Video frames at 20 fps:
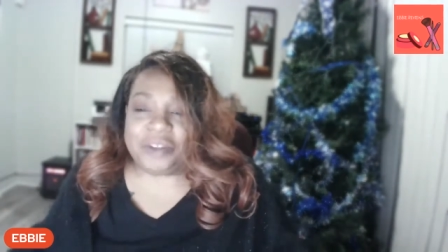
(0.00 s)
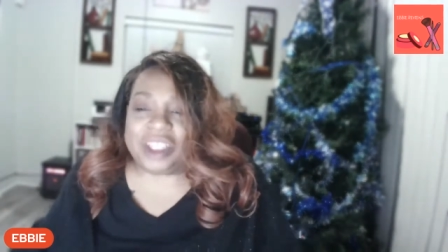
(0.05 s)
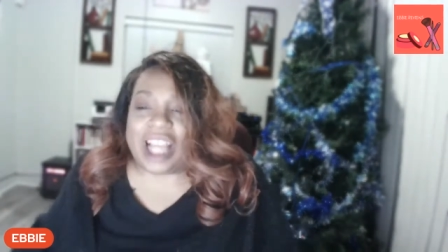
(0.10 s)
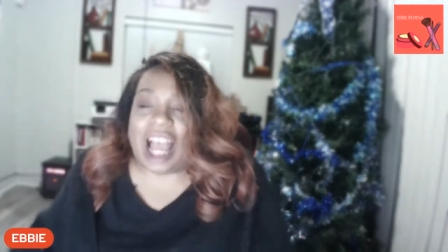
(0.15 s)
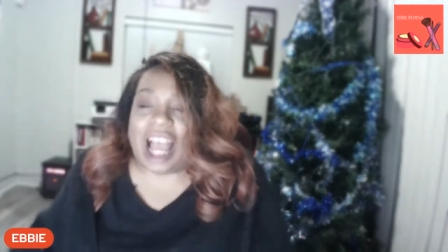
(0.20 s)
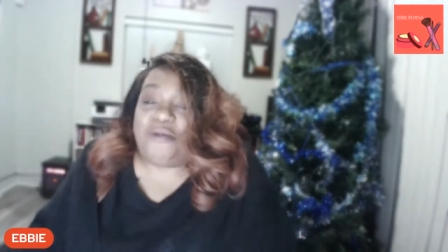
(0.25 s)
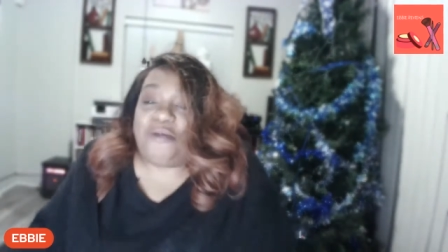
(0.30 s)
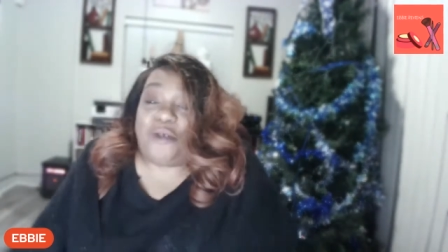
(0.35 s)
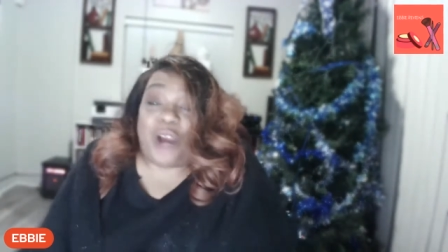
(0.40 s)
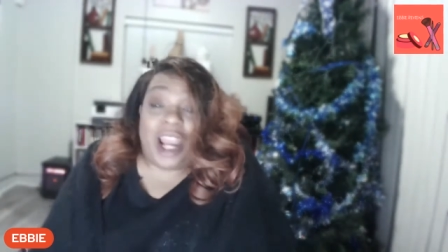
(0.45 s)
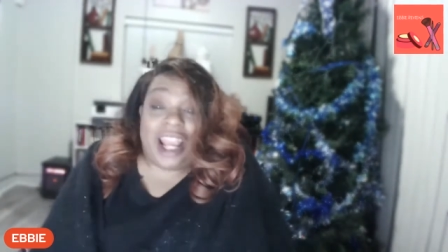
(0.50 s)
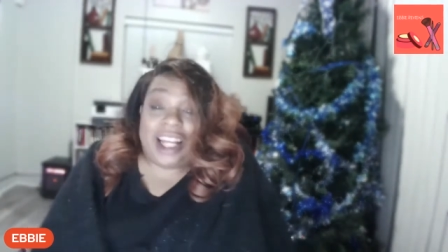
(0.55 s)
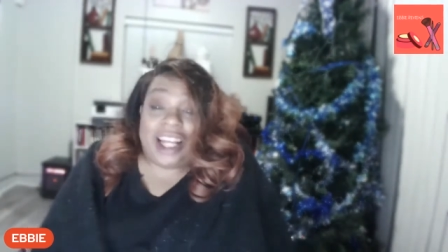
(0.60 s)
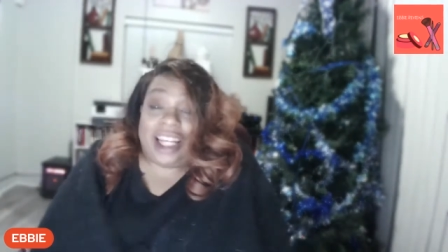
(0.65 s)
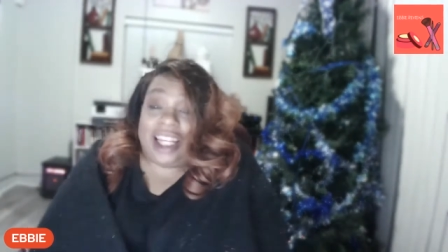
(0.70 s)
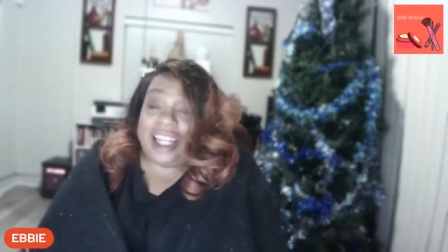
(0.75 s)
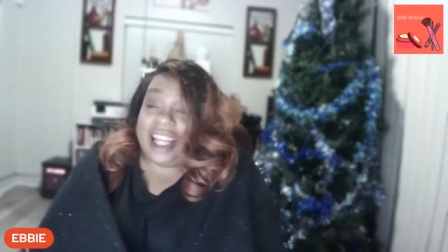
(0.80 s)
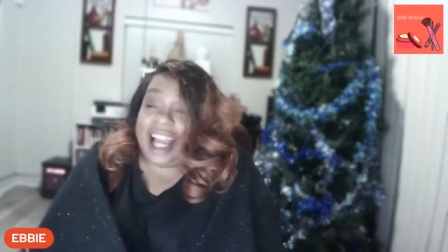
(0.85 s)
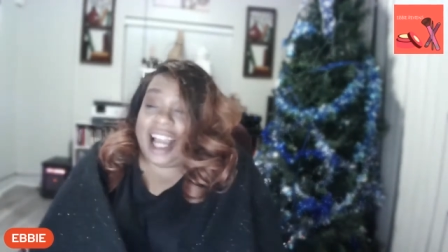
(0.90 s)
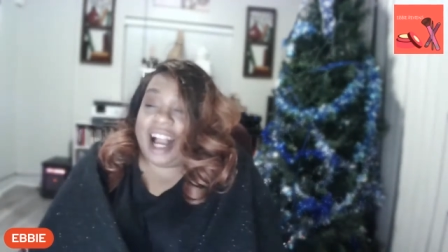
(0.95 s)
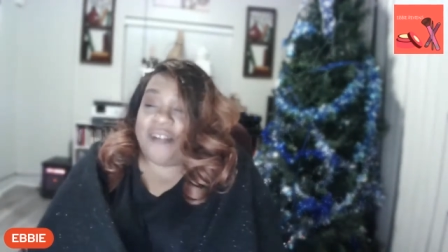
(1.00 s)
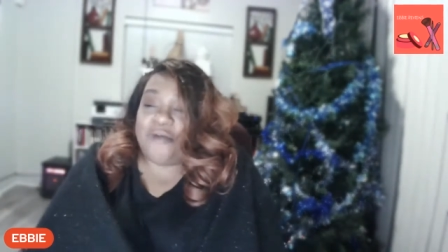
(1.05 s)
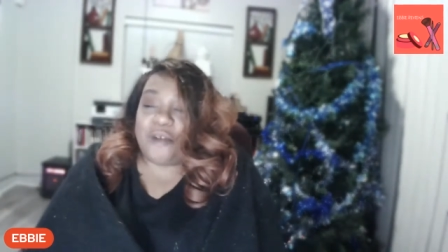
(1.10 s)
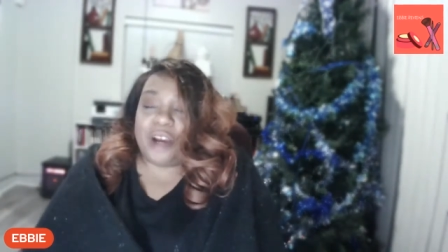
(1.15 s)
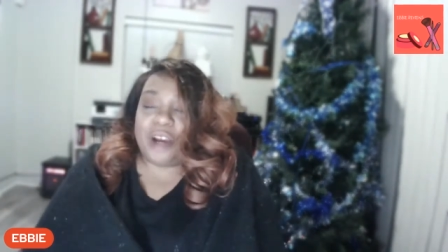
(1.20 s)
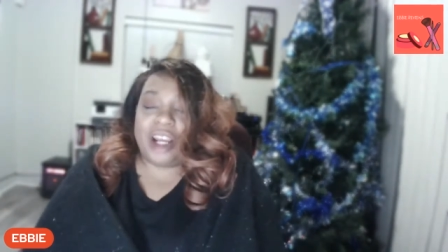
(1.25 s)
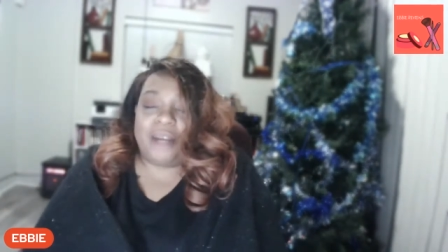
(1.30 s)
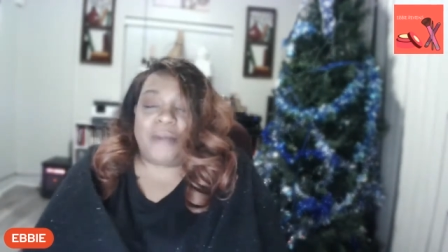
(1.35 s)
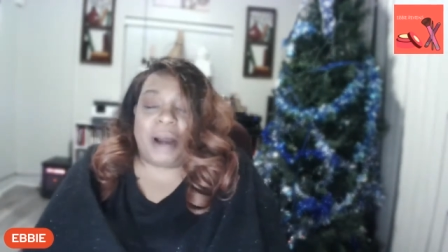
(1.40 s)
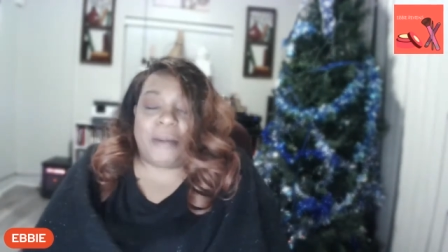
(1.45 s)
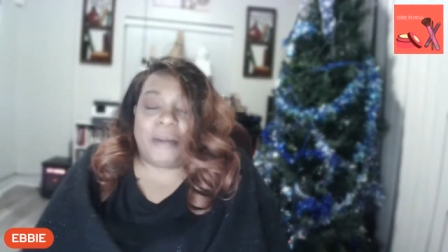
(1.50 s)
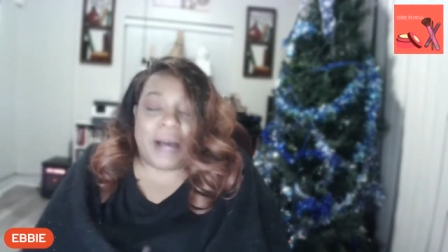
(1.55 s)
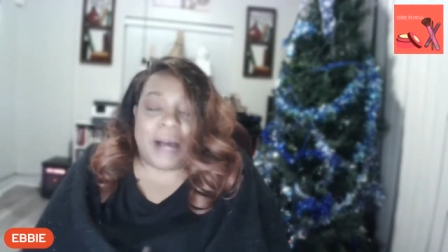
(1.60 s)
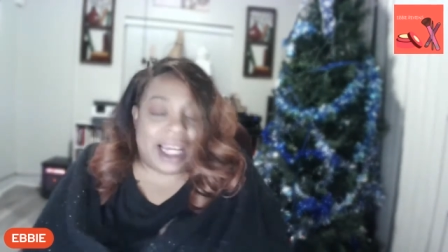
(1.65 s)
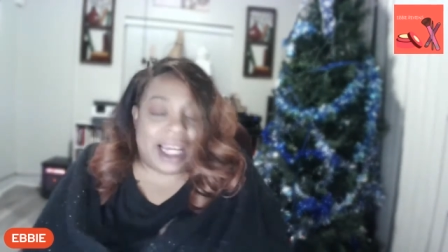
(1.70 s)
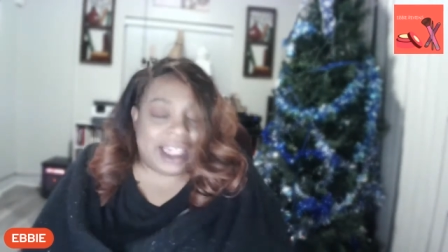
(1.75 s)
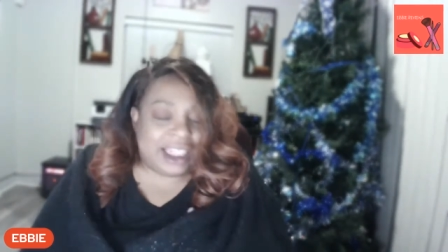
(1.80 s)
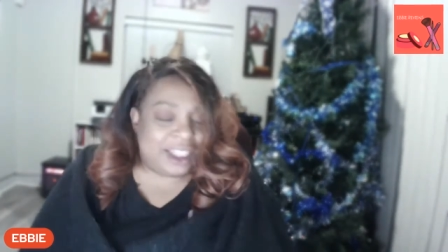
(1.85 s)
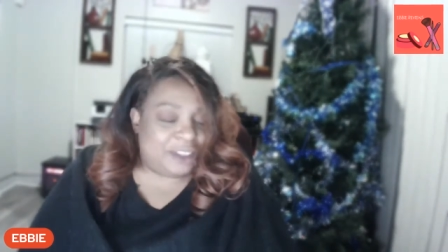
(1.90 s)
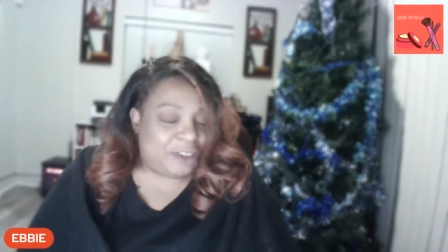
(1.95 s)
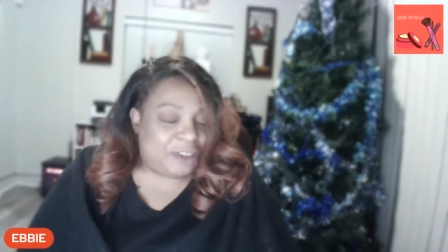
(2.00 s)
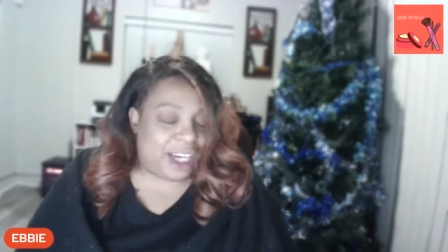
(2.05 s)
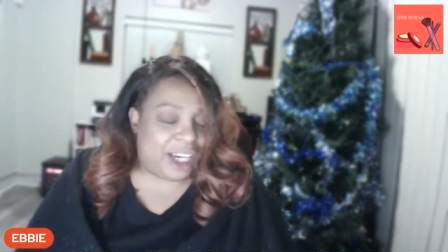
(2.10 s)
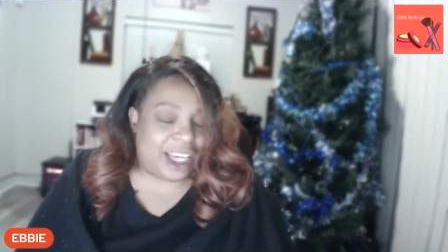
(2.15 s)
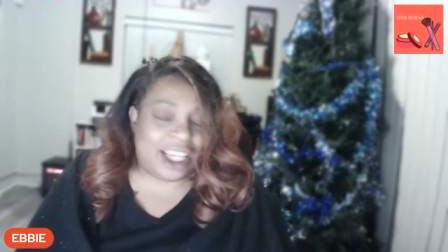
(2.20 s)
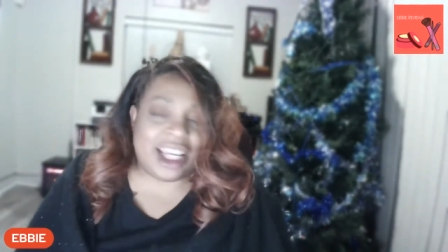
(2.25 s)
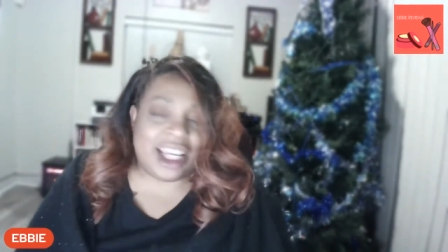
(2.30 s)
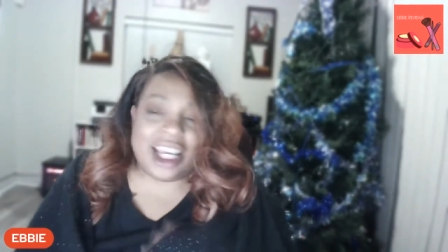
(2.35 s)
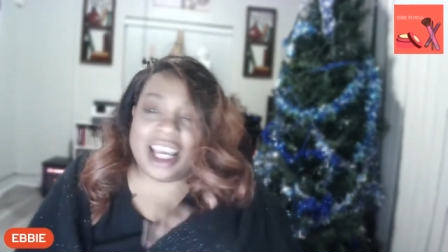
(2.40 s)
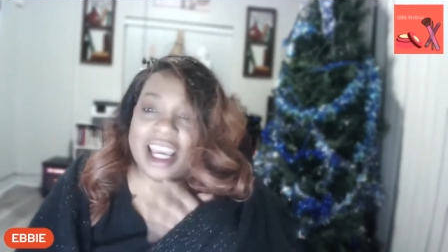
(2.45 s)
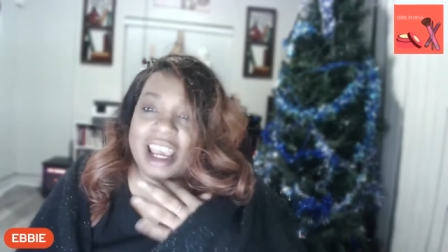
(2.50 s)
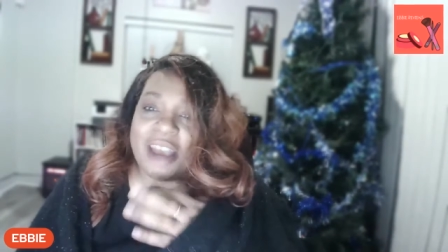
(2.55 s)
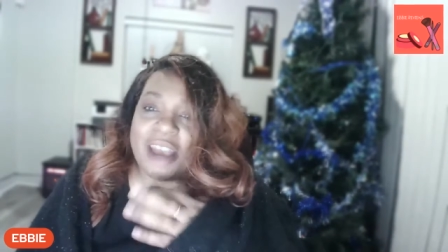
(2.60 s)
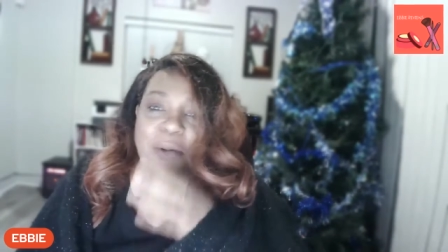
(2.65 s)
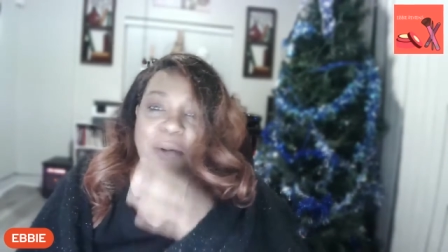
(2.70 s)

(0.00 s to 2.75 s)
My body is ready. It